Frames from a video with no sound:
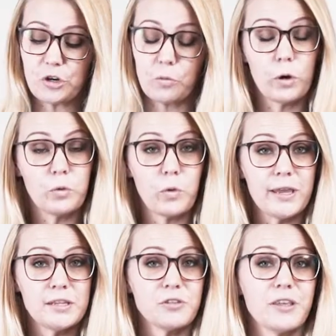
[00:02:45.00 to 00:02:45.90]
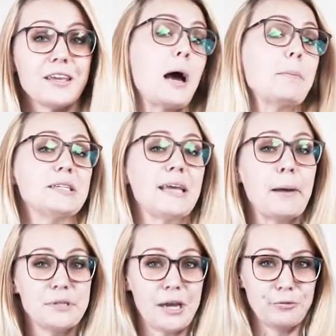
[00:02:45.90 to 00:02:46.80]
are one way so they cannot be
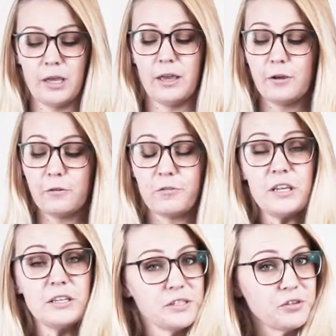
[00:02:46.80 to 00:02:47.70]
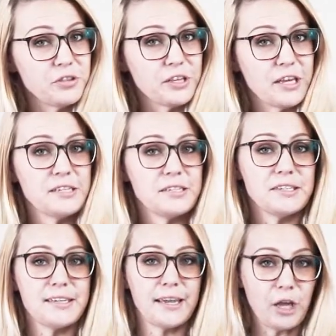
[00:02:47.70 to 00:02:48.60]
tapped out, feet so that the case can
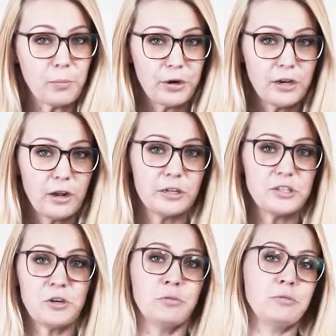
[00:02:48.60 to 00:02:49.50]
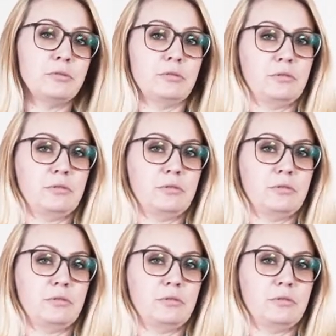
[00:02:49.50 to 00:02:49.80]
stand upright on its own,